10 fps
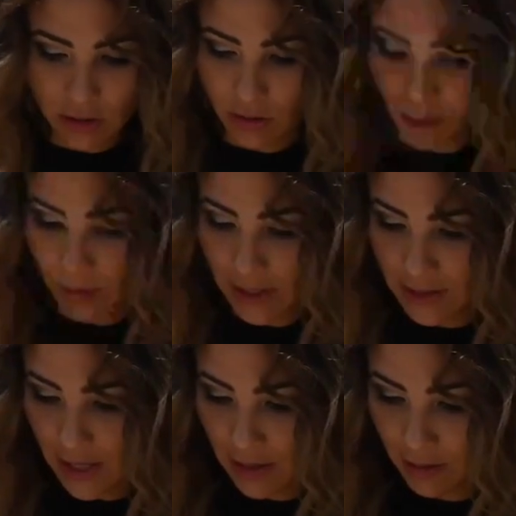So the right
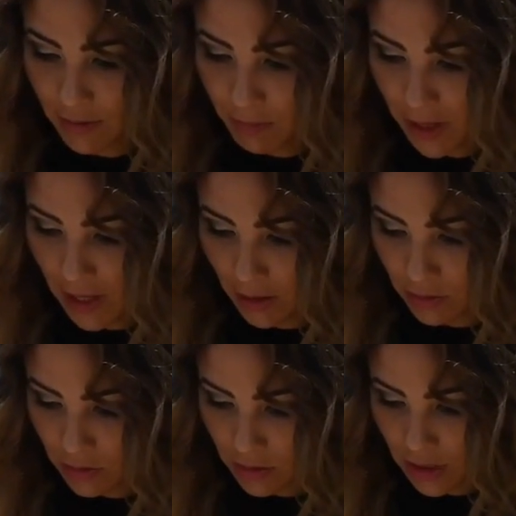side of the
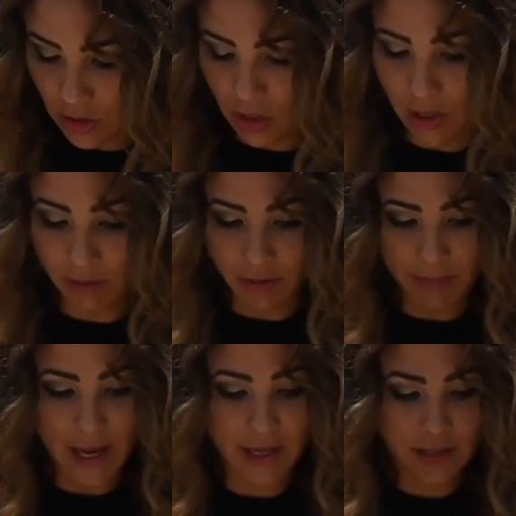panels, of the
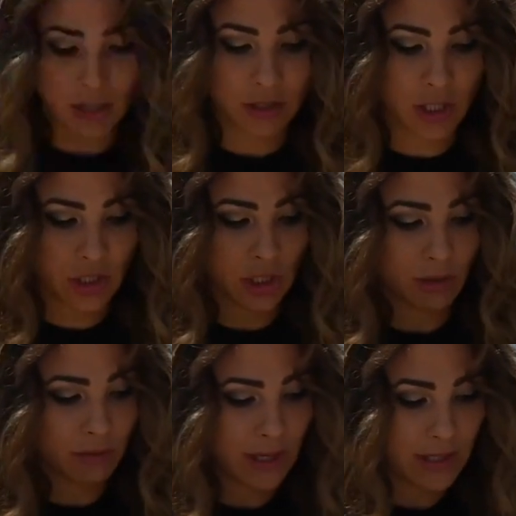backs, are touching
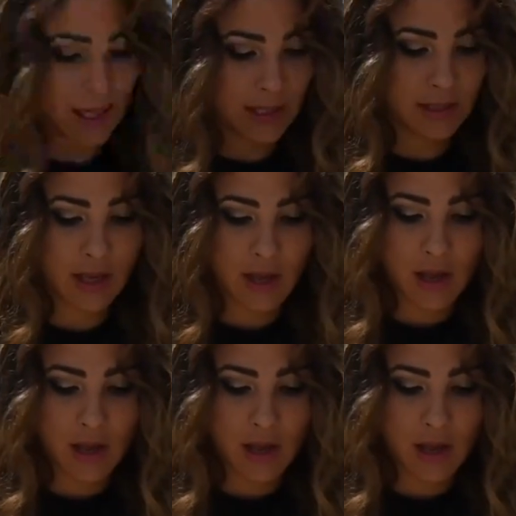the right sides